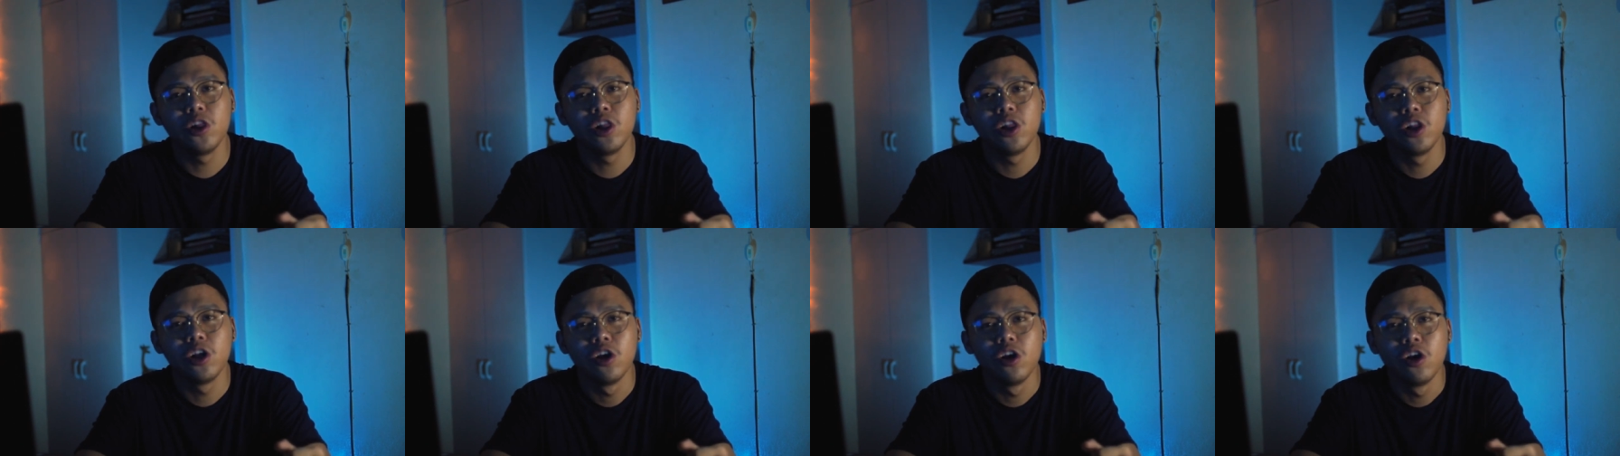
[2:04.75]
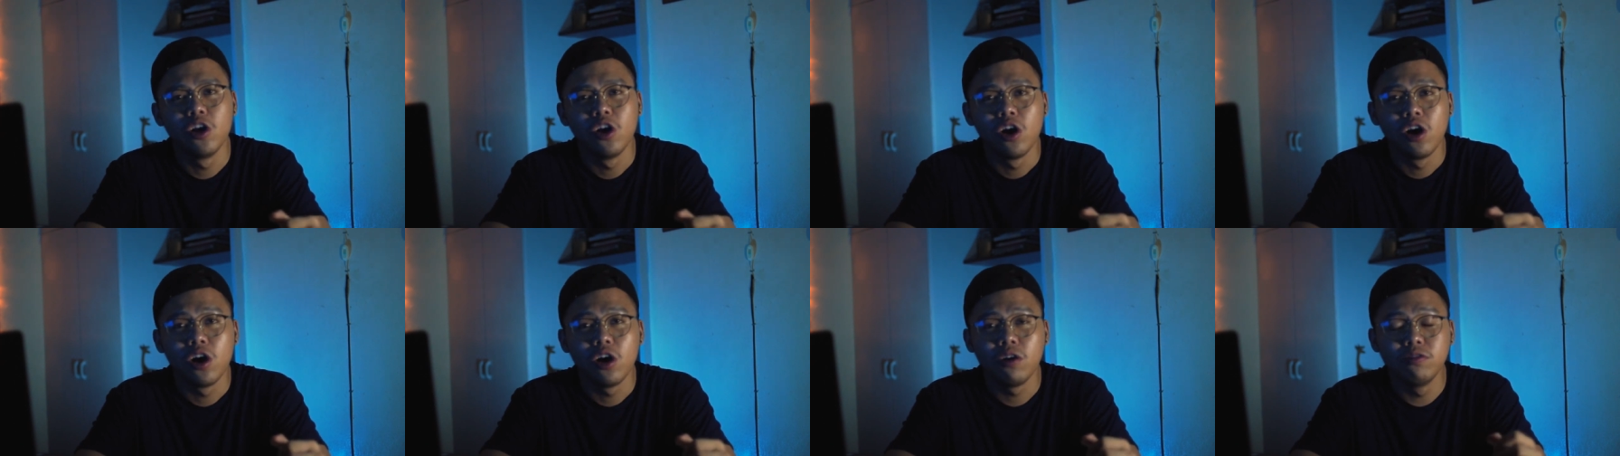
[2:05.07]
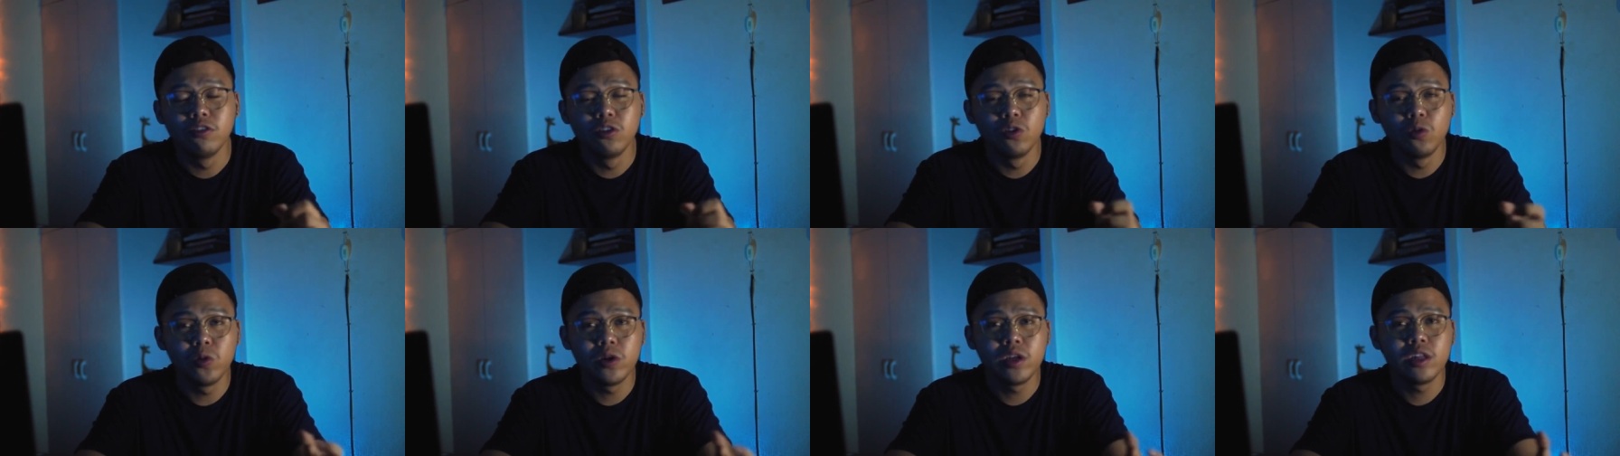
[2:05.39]

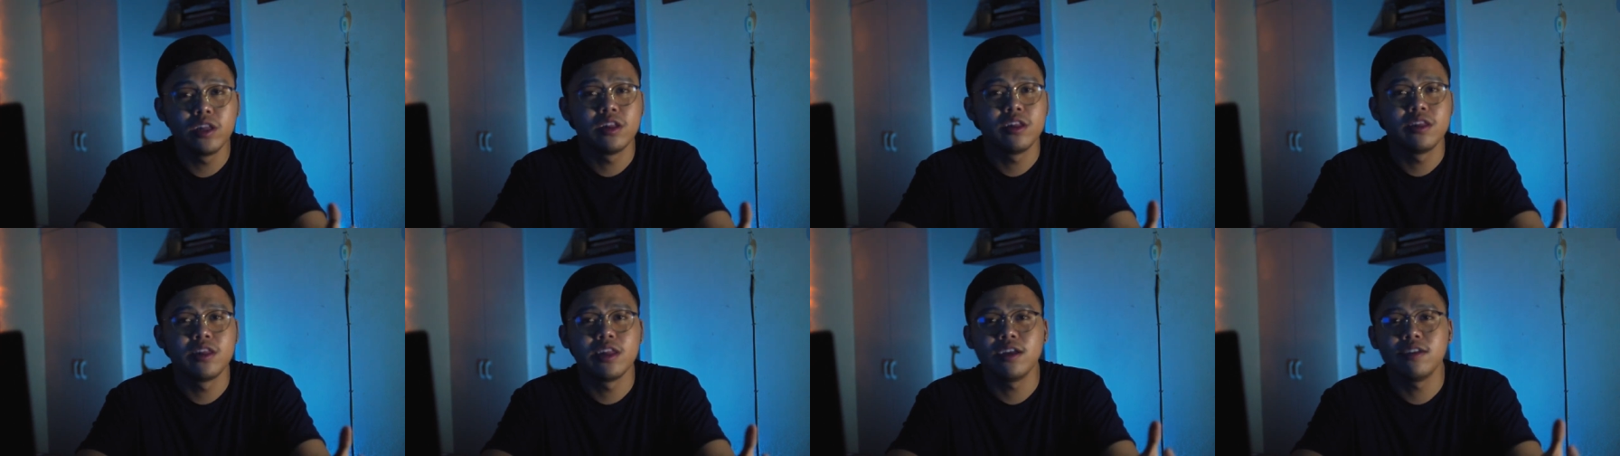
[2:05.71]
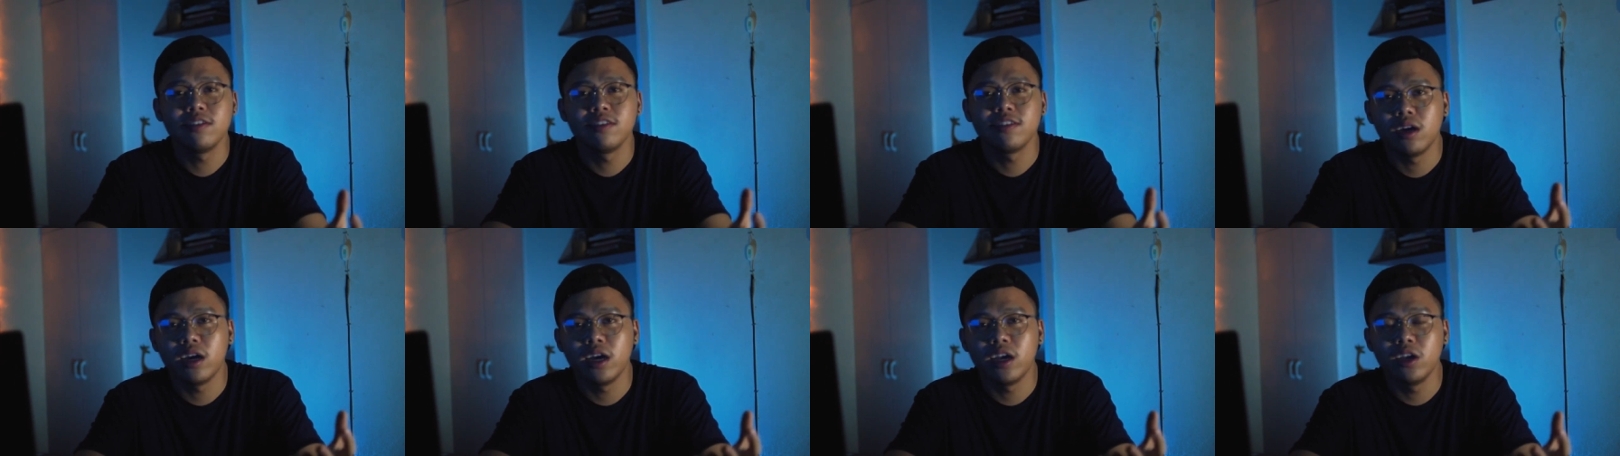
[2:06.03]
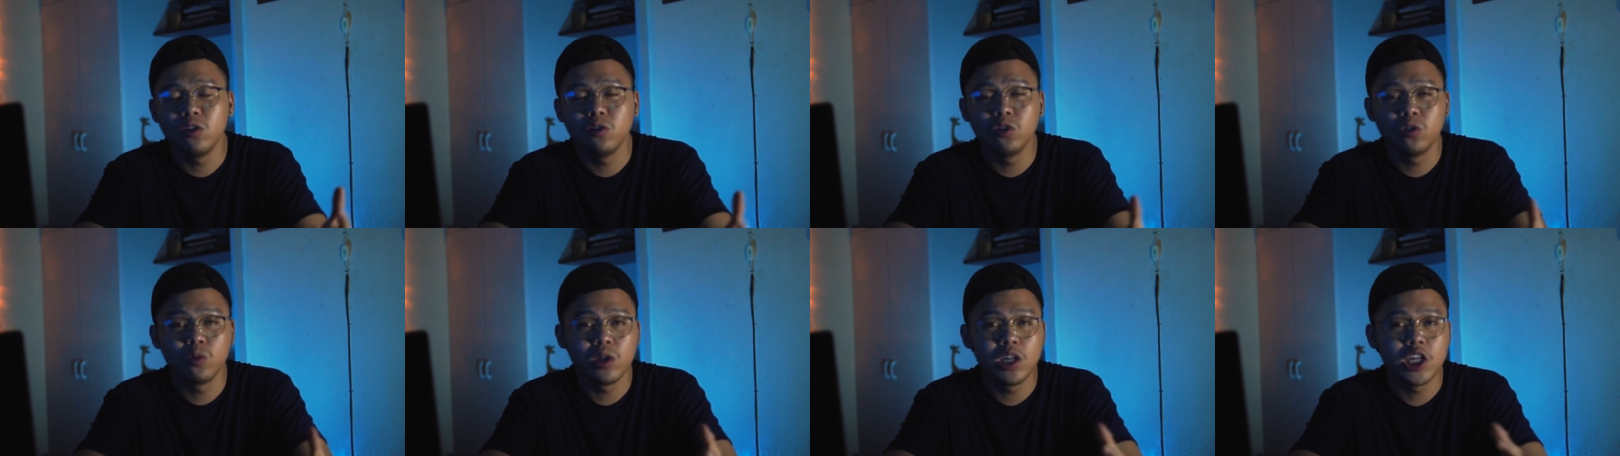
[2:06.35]
of doing the things I
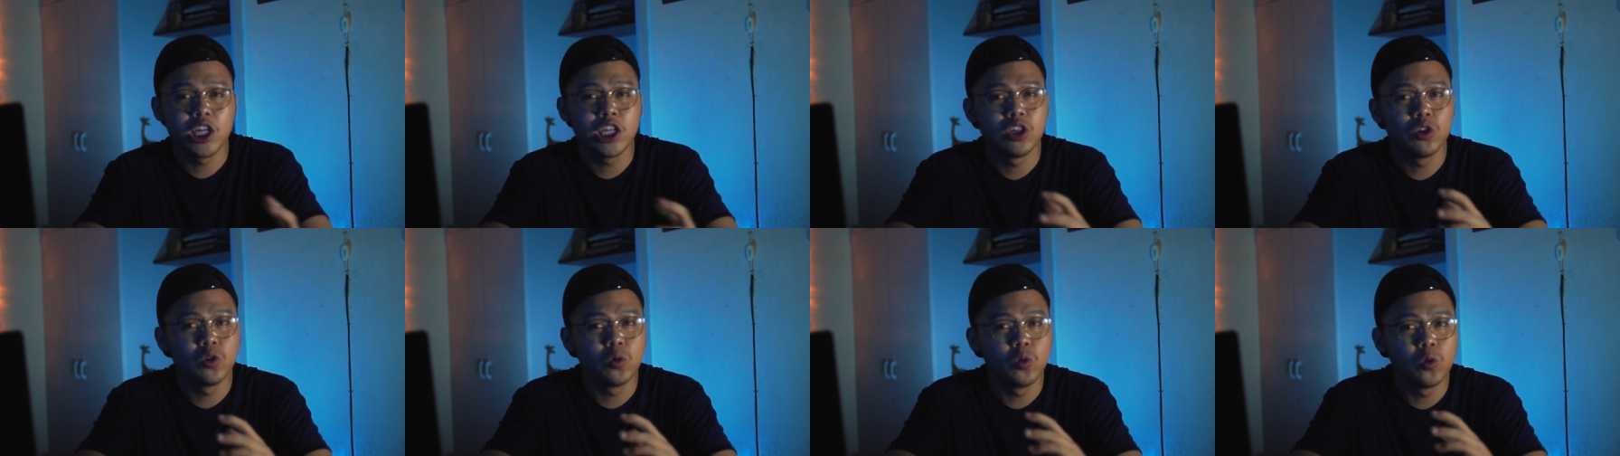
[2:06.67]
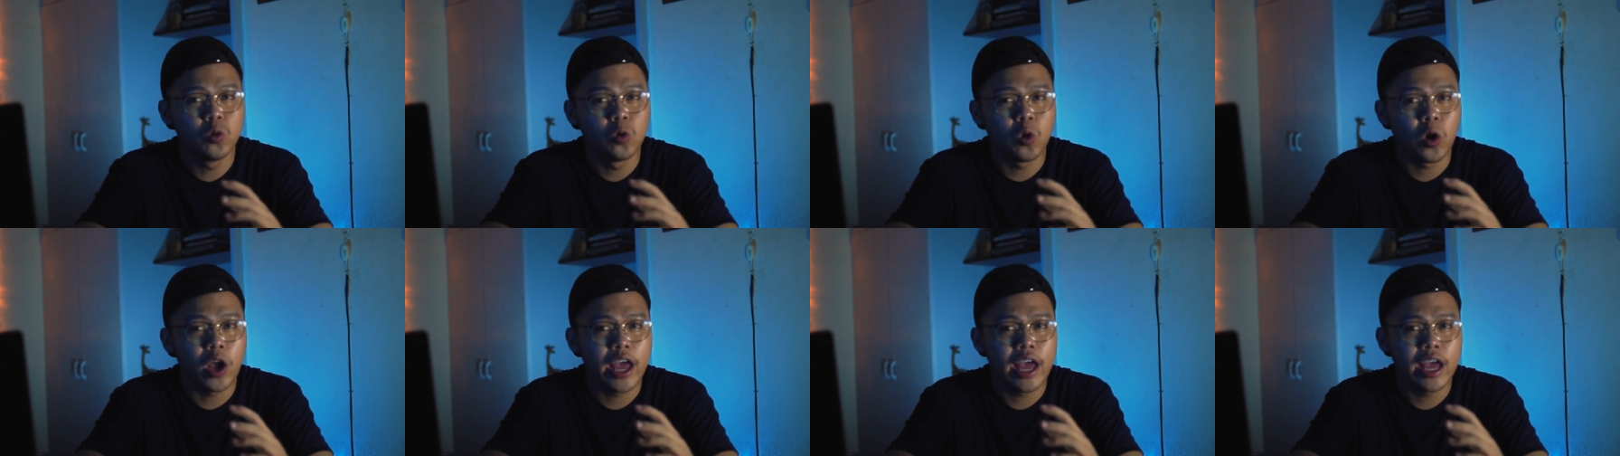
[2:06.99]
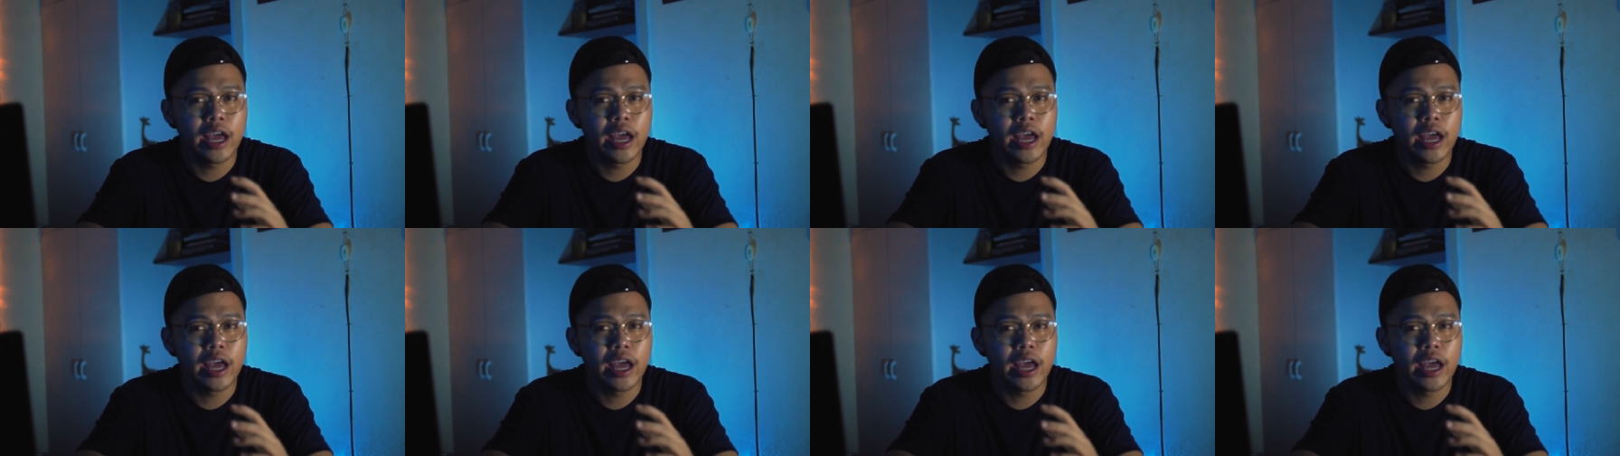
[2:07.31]
usually do